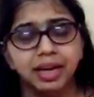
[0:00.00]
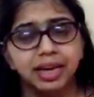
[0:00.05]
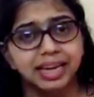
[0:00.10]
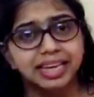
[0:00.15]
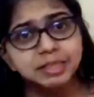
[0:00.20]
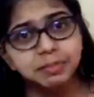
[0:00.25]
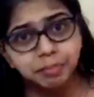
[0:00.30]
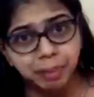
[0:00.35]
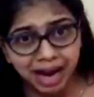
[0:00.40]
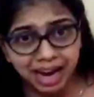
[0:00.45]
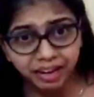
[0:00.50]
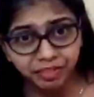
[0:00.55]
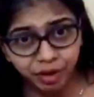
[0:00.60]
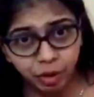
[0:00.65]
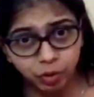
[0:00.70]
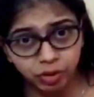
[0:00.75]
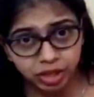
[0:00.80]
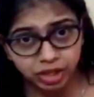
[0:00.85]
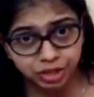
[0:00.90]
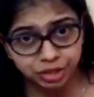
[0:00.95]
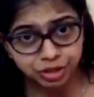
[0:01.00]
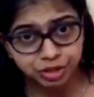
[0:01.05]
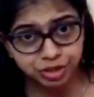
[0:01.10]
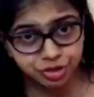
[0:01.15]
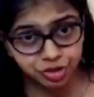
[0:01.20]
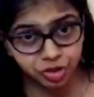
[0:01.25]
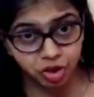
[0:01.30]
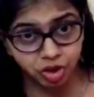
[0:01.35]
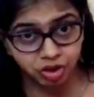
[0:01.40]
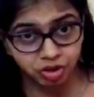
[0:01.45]
is my foundation
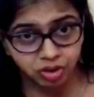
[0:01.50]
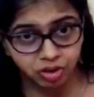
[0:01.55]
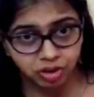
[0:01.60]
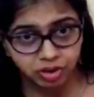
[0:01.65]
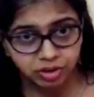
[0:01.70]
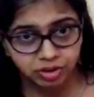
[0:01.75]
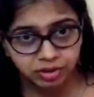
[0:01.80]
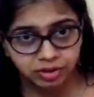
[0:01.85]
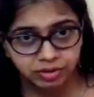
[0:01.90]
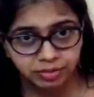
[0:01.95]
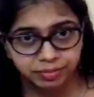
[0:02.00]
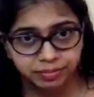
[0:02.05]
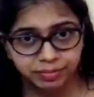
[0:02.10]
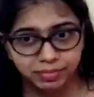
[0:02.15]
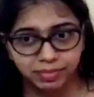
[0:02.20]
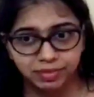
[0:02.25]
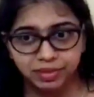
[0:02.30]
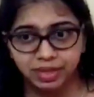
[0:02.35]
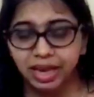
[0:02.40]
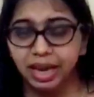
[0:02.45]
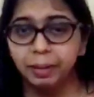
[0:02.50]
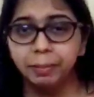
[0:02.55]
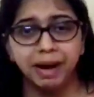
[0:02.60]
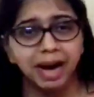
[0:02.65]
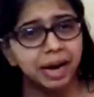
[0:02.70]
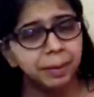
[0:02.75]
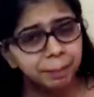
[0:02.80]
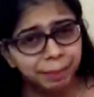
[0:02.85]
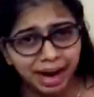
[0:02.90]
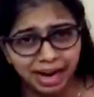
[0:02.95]
strong? Am
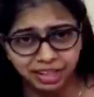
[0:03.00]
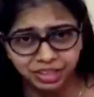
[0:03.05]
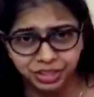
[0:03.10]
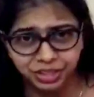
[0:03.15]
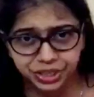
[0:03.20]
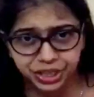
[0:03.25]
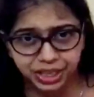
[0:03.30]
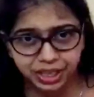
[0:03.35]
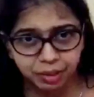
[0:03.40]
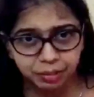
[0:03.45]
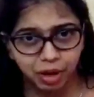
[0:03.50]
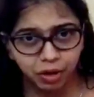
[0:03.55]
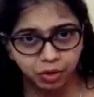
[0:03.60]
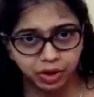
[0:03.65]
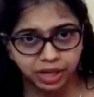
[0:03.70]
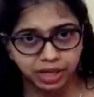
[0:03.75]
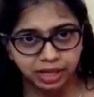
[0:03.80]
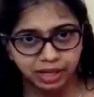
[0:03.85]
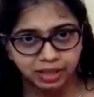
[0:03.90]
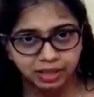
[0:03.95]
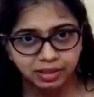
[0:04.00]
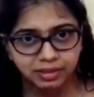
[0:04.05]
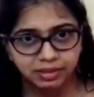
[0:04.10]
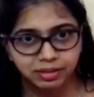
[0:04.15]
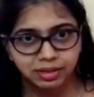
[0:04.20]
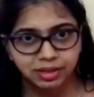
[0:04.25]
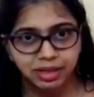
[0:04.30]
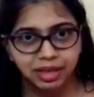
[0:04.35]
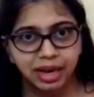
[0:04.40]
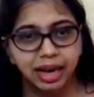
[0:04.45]
I passionate about it?
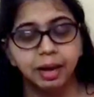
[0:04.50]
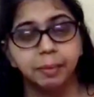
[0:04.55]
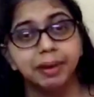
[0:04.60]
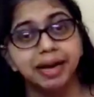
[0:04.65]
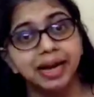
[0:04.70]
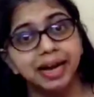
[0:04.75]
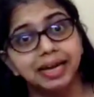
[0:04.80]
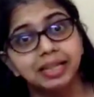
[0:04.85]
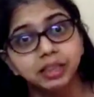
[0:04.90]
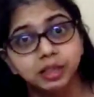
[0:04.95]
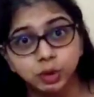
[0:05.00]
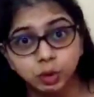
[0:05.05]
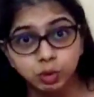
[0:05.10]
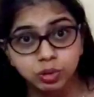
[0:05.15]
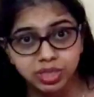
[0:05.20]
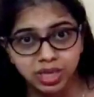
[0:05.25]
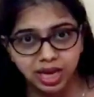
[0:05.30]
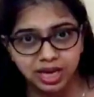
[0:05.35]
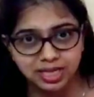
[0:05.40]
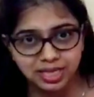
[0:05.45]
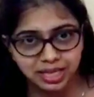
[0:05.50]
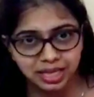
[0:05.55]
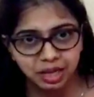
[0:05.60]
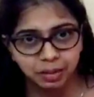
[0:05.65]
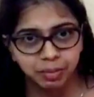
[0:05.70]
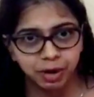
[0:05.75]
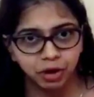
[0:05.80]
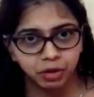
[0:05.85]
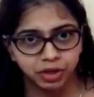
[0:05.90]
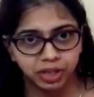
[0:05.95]
Am I enthusiastic
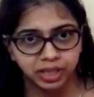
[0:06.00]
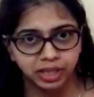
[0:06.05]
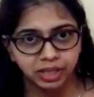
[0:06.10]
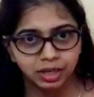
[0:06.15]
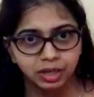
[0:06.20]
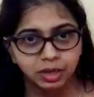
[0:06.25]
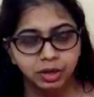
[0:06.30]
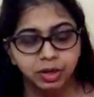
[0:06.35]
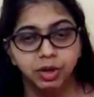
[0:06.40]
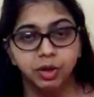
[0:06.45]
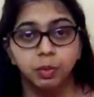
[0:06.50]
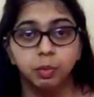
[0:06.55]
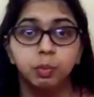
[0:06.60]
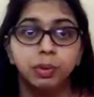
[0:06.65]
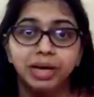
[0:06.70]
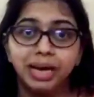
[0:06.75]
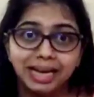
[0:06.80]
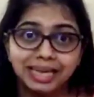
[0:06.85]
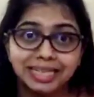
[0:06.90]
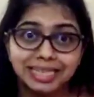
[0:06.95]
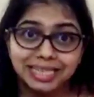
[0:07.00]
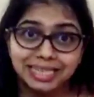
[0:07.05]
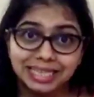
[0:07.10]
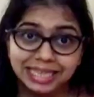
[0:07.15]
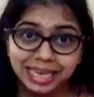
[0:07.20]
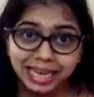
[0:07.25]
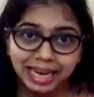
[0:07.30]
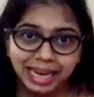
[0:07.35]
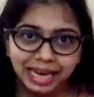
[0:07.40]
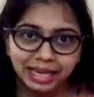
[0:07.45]
about it? Will I
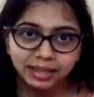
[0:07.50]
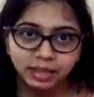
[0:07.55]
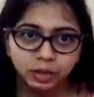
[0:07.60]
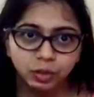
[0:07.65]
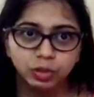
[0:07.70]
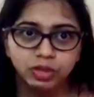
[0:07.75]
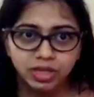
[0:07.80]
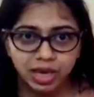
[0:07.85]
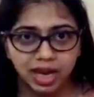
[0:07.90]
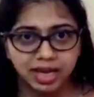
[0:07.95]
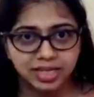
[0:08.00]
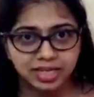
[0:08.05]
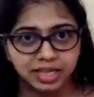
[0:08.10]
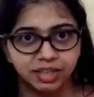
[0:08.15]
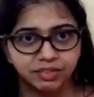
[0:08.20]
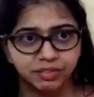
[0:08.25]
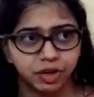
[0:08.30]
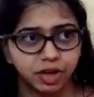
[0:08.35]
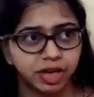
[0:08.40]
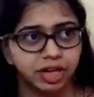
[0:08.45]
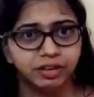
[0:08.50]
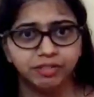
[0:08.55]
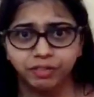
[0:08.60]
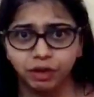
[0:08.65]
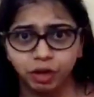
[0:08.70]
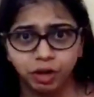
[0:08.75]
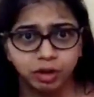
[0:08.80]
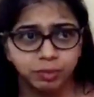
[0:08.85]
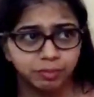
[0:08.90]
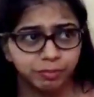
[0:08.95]
stay enthusiastic for it
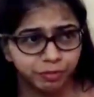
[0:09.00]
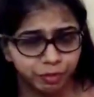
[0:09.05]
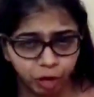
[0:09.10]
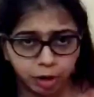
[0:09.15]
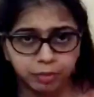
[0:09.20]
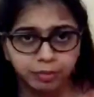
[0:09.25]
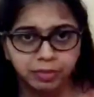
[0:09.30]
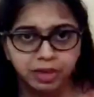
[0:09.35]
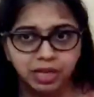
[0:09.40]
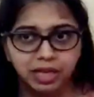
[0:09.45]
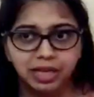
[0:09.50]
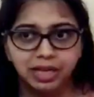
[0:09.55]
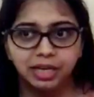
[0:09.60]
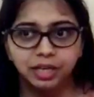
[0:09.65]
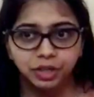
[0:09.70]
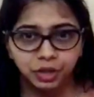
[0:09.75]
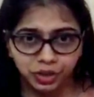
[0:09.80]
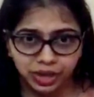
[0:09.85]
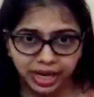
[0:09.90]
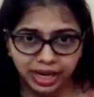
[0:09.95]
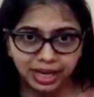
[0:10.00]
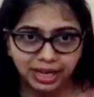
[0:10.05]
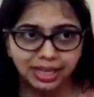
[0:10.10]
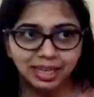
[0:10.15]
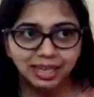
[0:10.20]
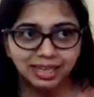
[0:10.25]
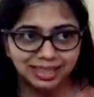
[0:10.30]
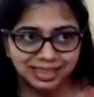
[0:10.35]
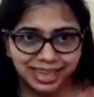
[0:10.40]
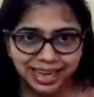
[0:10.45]
from today
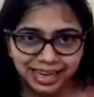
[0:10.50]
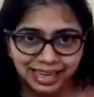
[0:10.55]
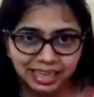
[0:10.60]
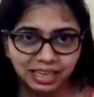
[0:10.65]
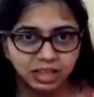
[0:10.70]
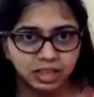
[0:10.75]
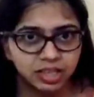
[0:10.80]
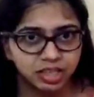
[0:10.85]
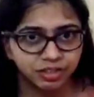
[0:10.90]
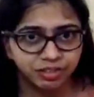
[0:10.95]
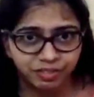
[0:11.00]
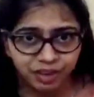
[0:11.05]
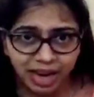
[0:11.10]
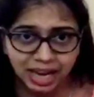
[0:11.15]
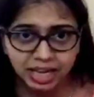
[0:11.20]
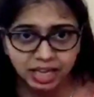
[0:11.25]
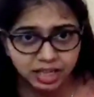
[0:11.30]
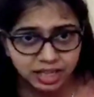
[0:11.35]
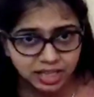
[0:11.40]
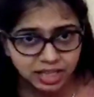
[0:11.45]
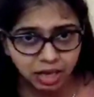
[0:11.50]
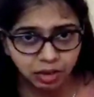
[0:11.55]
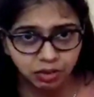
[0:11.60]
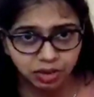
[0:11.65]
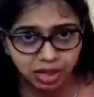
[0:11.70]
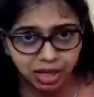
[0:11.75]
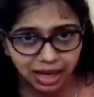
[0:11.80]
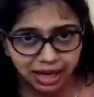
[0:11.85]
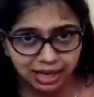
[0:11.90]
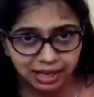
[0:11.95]
till 10 years or 5 years down
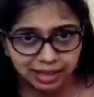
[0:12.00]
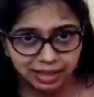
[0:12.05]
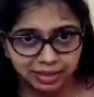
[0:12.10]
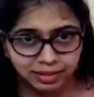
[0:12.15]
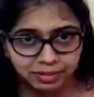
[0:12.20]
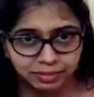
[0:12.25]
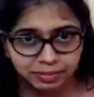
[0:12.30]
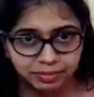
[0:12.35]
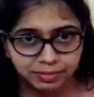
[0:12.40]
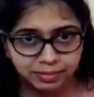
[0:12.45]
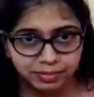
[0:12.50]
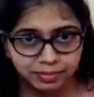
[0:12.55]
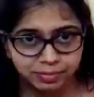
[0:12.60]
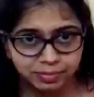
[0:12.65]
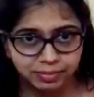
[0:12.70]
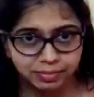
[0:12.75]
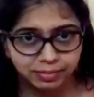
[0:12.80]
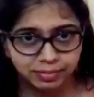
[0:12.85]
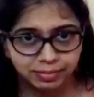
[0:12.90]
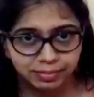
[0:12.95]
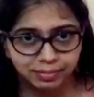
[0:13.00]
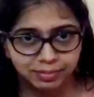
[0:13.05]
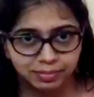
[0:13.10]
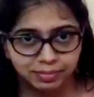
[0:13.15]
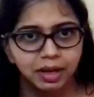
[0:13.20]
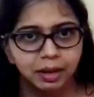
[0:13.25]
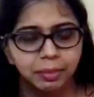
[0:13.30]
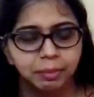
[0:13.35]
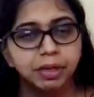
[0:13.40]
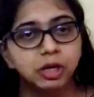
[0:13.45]
the line?
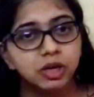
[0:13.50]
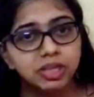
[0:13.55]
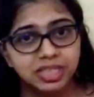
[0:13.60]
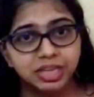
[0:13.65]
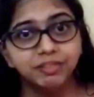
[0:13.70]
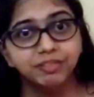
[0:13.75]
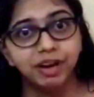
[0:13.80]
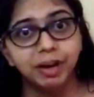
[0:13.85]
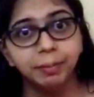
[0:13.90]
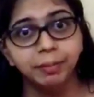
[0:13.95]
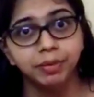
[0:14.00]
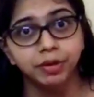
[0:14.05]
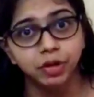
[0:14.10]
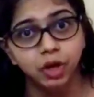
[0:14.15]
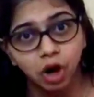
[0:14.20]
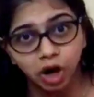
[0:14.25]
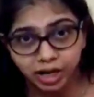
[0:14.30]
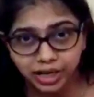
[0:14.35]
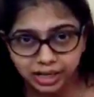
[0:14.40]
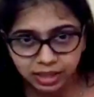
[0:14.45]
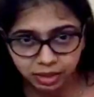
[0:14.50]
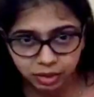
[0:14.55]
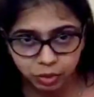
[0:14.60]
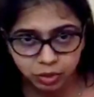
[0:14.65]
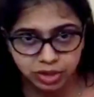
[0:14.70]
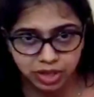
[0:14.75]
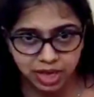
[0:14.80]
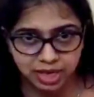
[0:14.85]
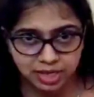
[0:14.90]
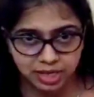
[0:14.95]
Because if I'm not
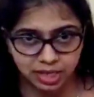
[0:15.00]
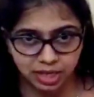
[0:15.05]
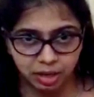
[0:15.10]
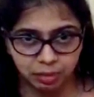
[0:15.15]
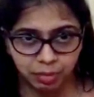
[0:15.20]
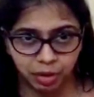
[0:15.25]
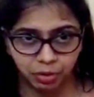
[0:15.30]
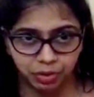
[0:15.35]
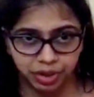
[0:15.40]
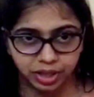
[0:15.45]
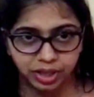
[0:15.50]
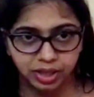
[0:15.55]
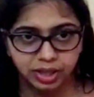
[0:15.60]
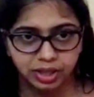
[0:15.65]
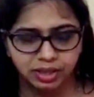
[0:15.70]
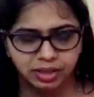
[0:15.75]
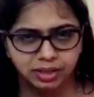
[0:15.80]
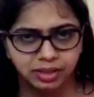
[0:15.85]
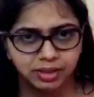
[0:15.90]
enthusiastic about it,